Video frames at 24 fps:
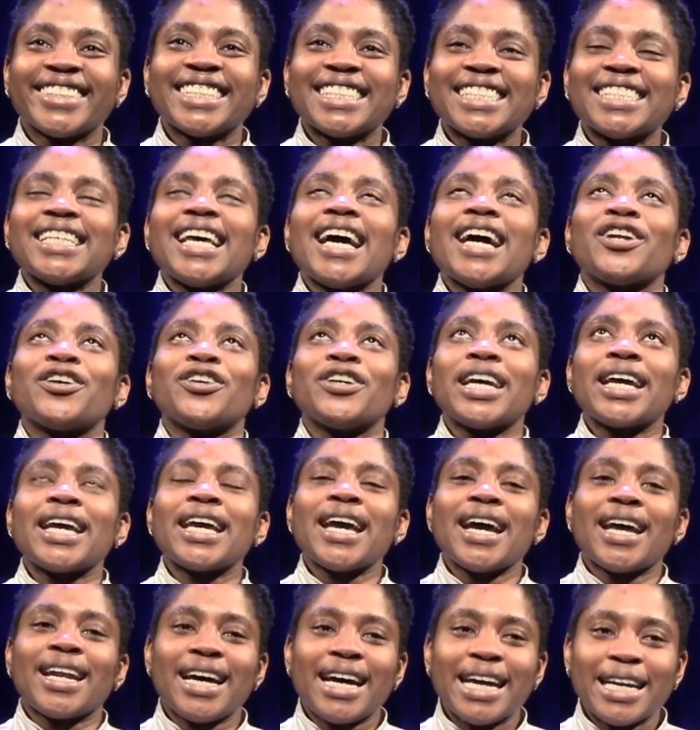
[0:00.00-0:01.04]
Saturday,
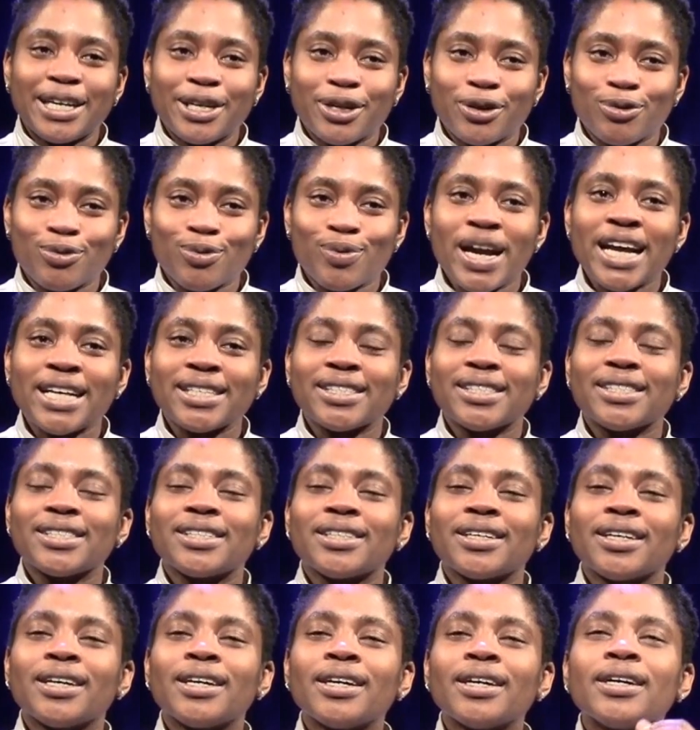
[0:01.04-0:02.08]
and I can rest
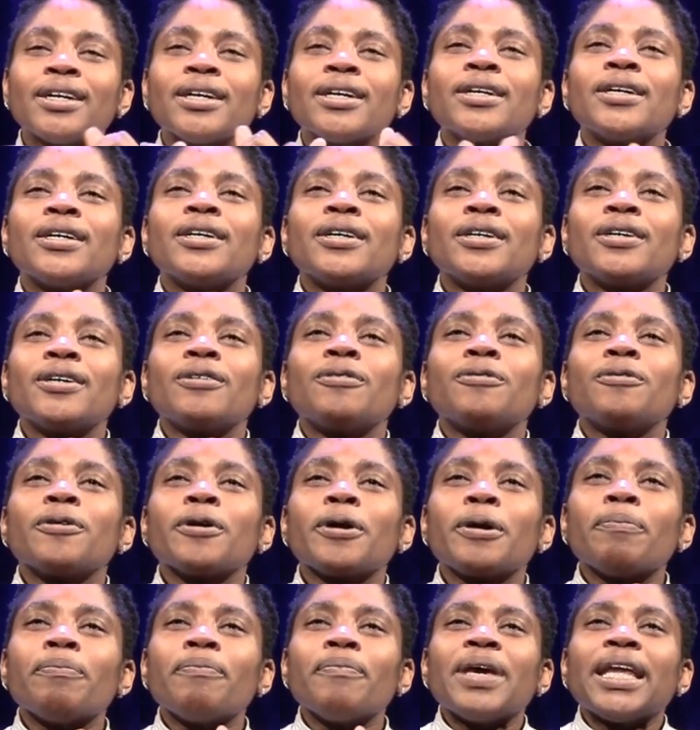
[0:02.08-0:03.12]
for
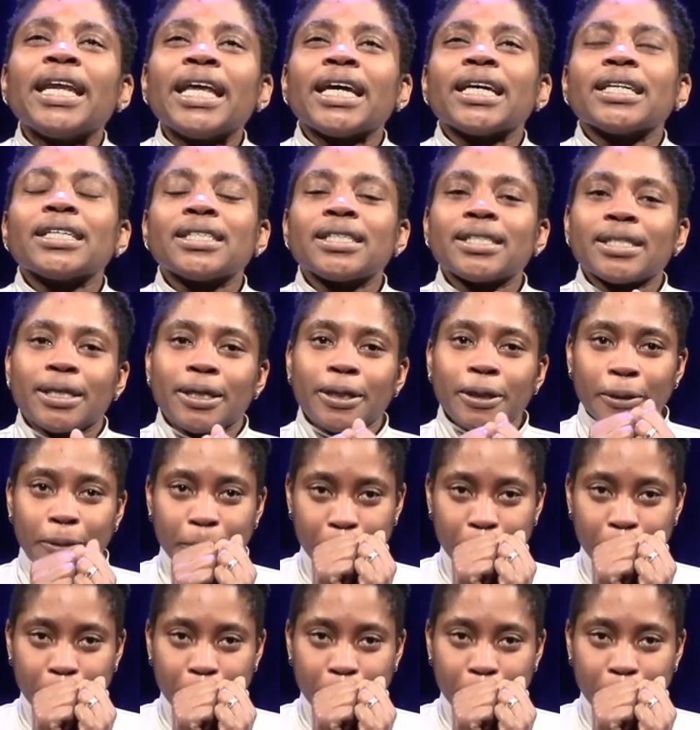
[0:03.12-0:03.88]
a minute.